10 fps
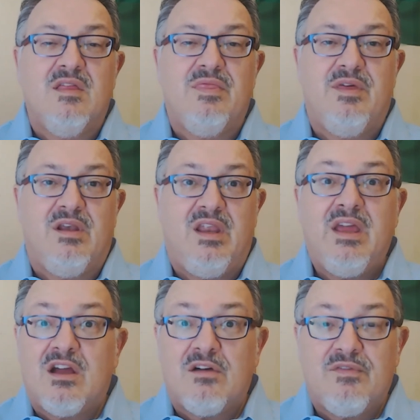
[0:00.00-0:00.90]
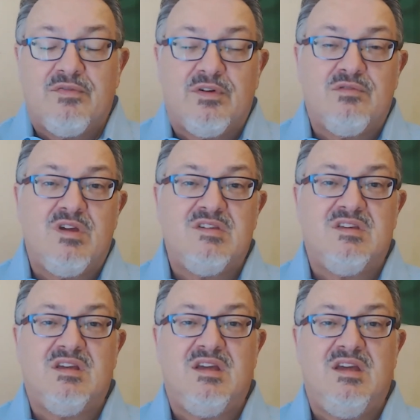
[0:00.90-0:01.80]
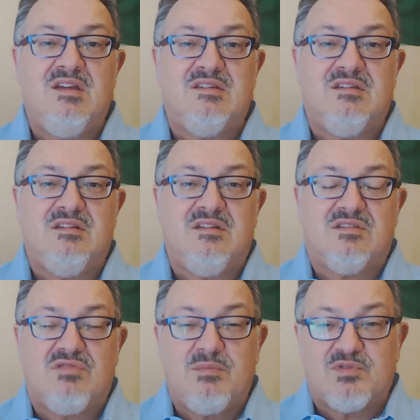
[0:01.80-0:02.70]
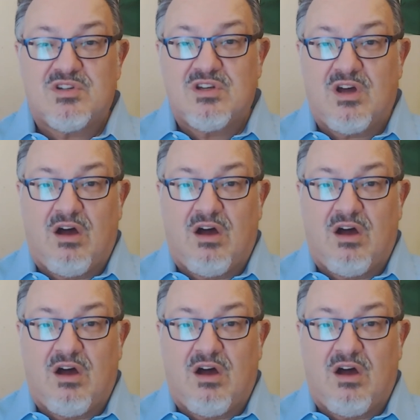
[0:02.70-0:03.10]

The link of the fundraising is in the description